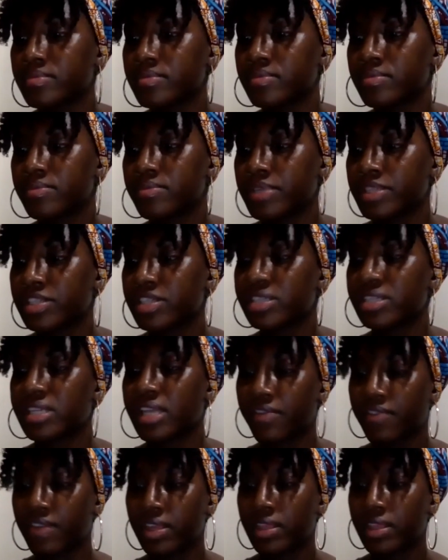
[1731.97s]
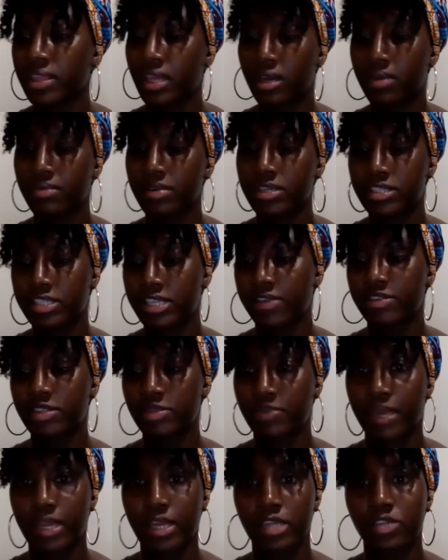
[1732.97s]
but just giving them a safe
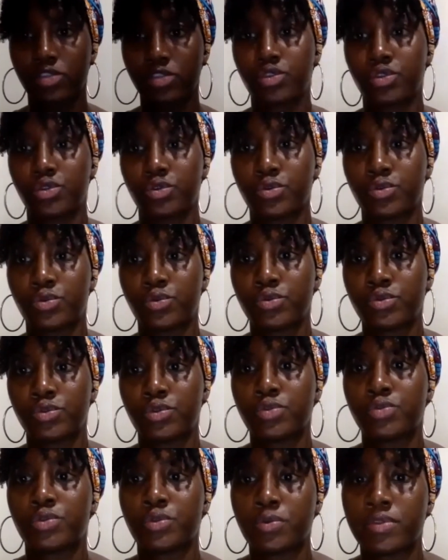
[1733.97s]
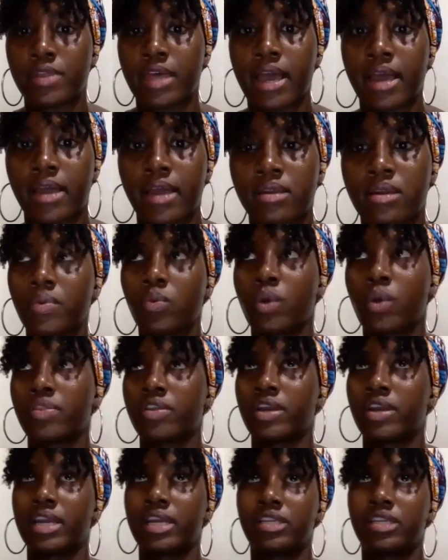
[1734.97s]
space to do that,
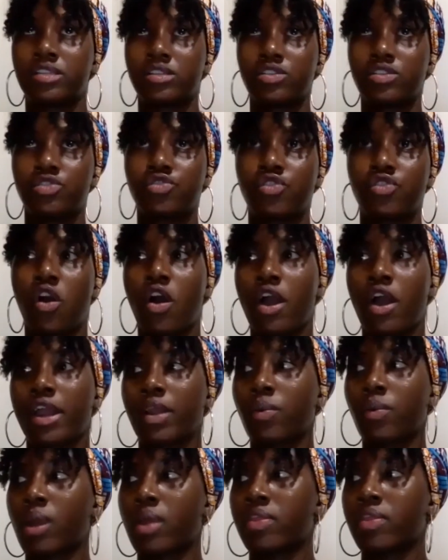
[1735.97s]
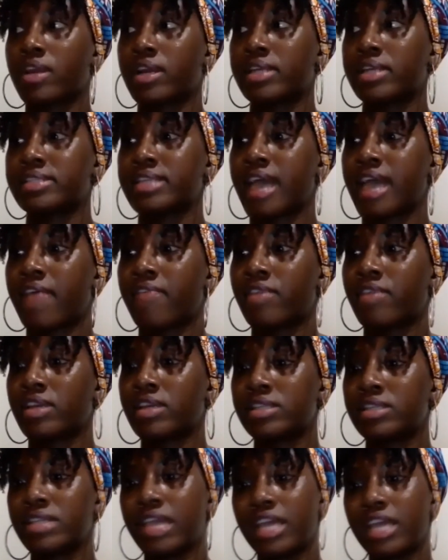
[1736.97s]
whether it's drawing, whether it's having
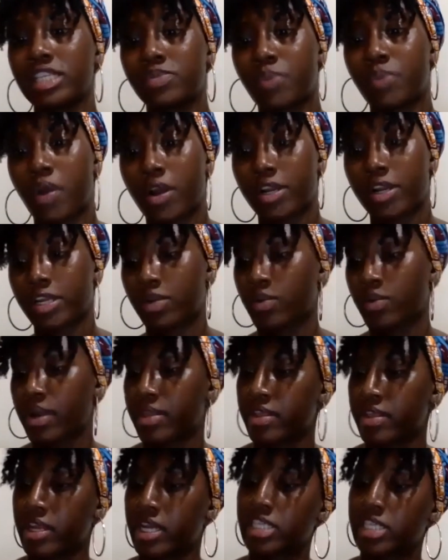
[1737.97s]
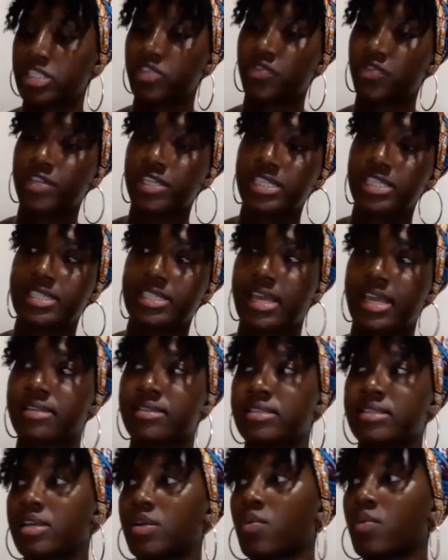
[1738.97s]
a dance party, whether it's freeze
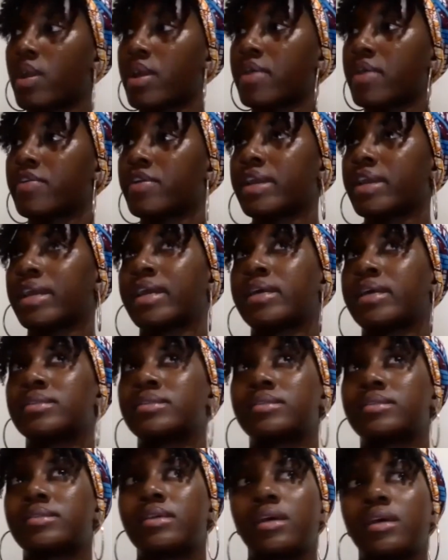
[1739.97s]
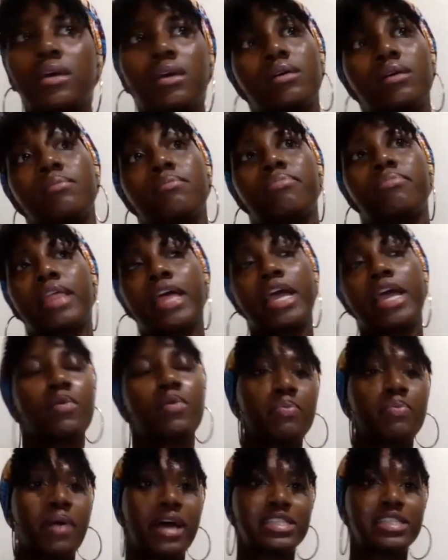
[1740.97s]
dancing, whether it's playing
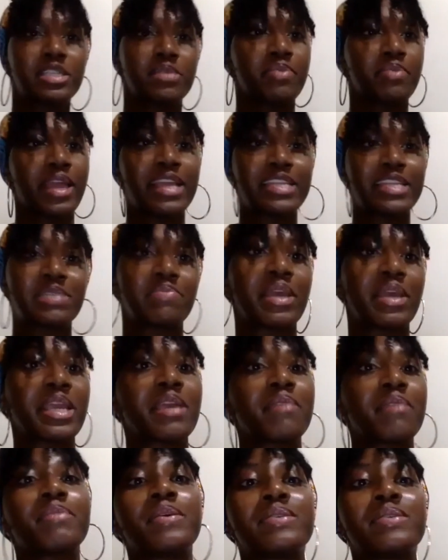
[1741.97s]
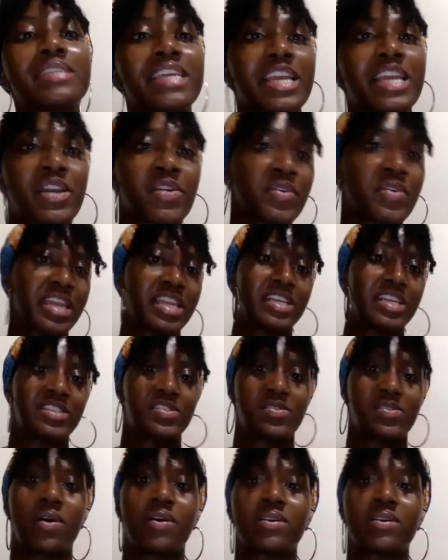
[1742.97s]
with pots and pans and making music and creating a song